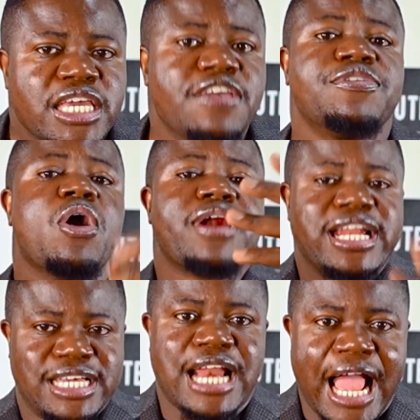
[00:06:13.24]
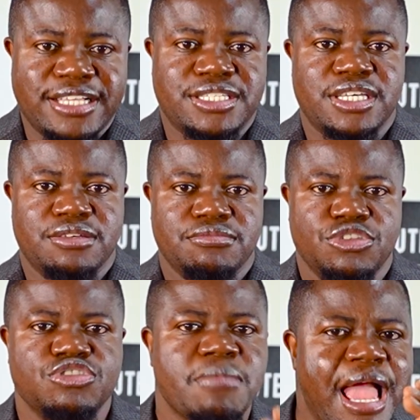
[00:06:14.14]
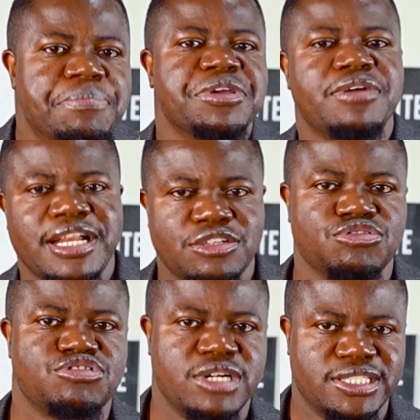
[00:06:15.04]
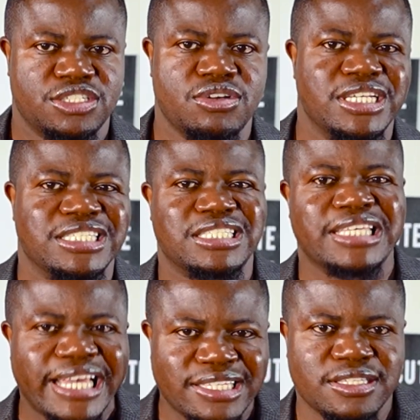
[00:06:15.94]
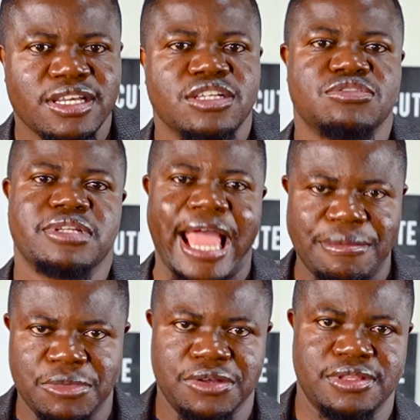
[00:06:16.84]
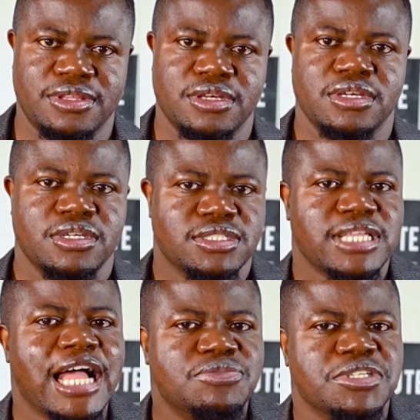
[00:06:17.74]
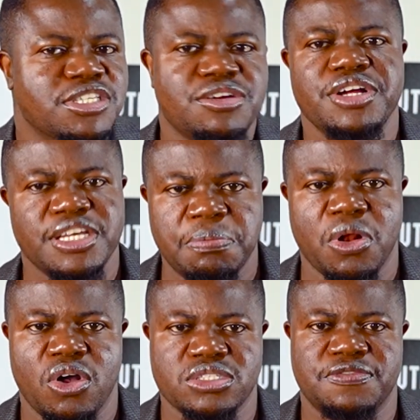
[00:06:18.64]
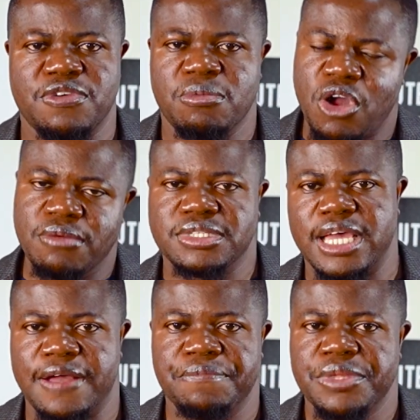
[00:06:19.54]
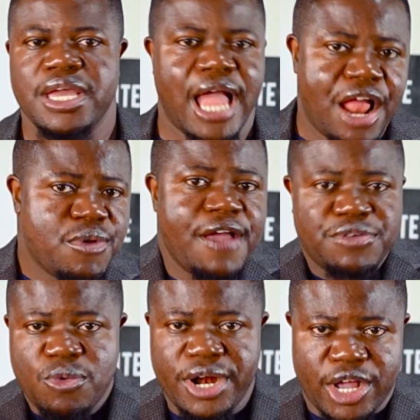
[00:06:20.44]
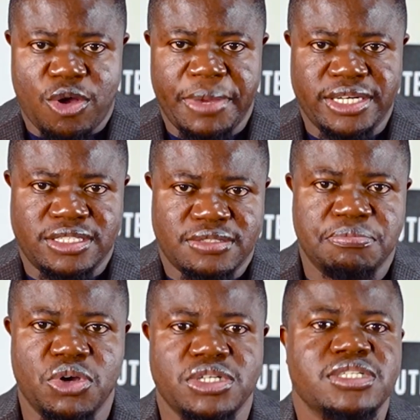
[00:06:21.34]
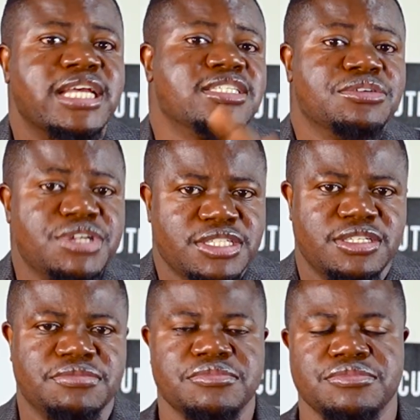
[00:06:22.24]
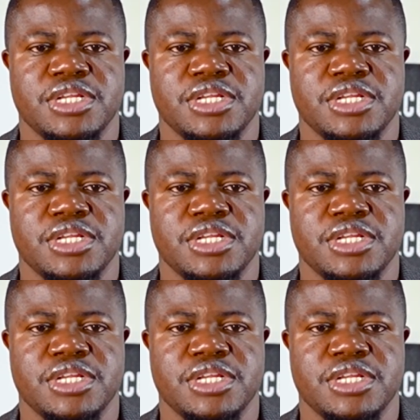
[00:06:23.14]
If you're already in IT, you might be ready to transition in 6 to 9 months. Start with Security Plus from CompTIA I know everyone recommends this, but there's a reason.